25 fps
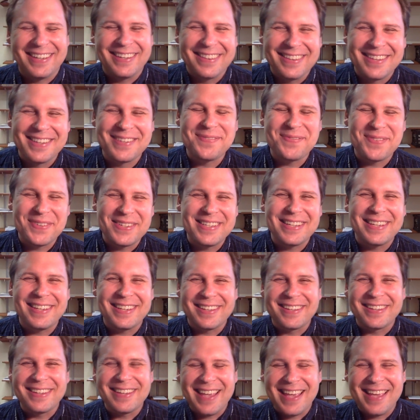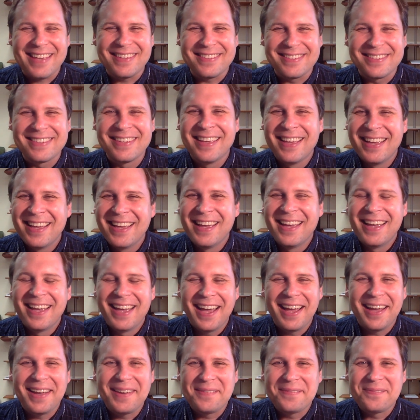in this particular case.
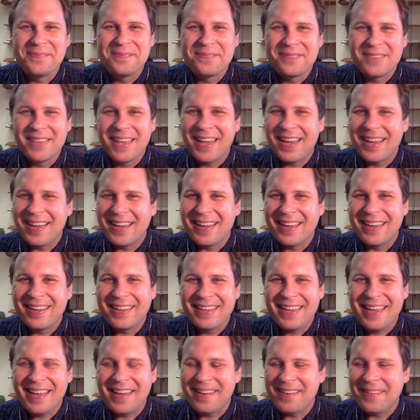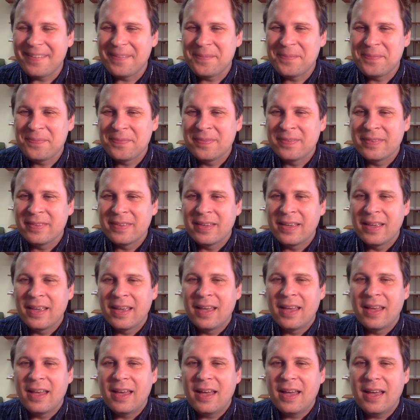Um, uh, yeah.
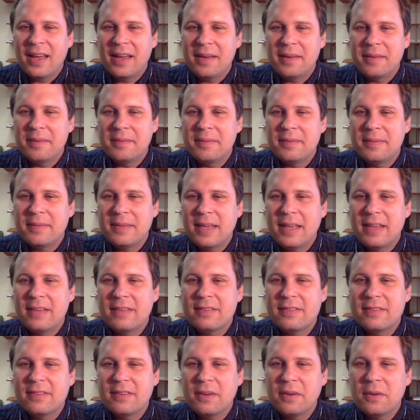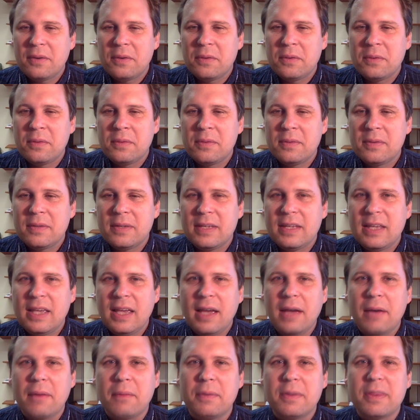Um, and so,
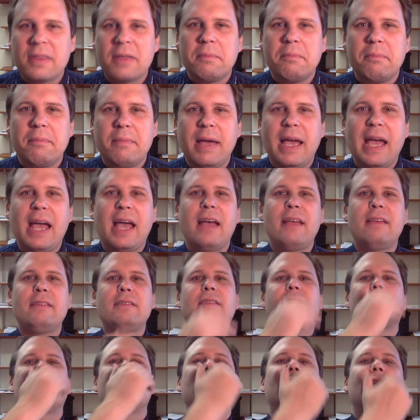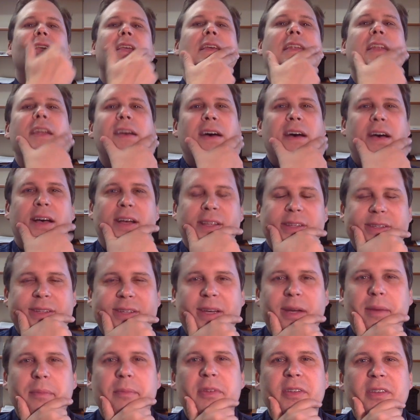yeah, with a mask in a hot
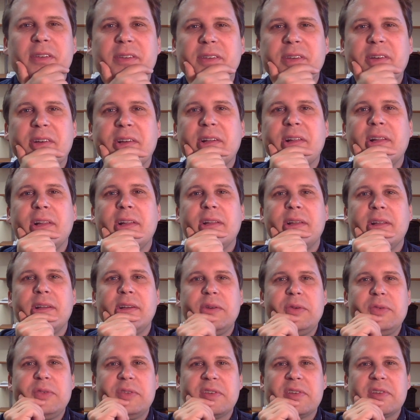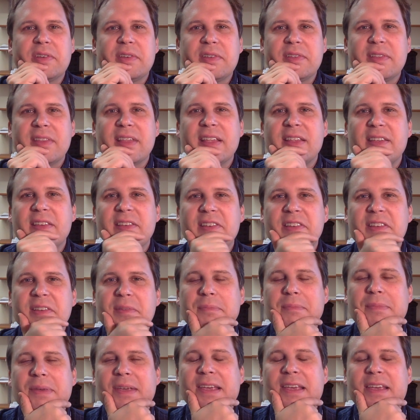tub, so you're closer than you
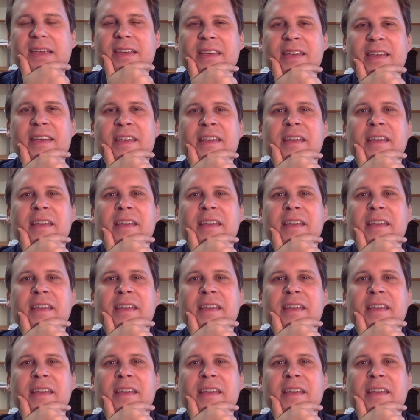should be,